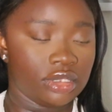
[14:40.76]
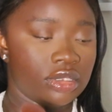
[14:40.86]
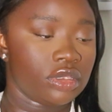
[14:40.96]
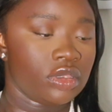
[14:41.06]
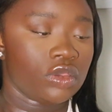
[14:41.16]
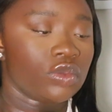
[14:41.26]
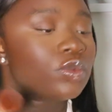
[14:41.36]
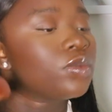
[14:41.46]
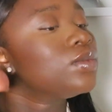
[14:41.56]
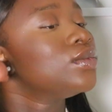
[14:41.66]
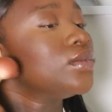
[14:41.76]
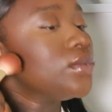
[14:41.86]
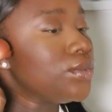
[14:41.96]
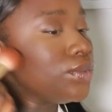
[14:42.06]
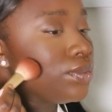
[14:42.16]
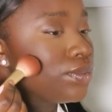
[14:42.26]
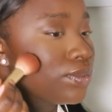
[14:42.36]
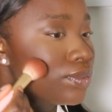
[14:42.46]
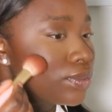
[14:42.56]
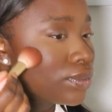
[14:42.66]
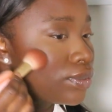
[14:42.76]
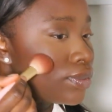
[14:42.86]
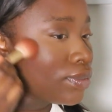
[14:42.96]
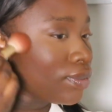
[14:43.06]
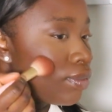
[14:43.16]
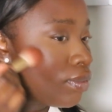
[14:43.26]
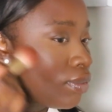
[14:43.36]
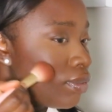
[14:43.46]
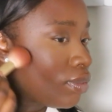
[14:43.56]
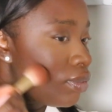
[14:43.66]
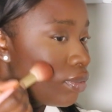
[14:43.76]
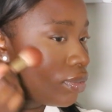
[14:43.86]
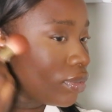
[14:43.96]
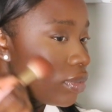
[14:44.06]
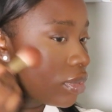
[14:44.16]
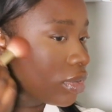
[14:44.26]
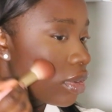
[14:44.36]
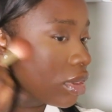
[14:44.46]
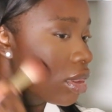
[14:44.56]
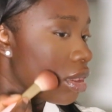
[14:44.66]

(no one is talking)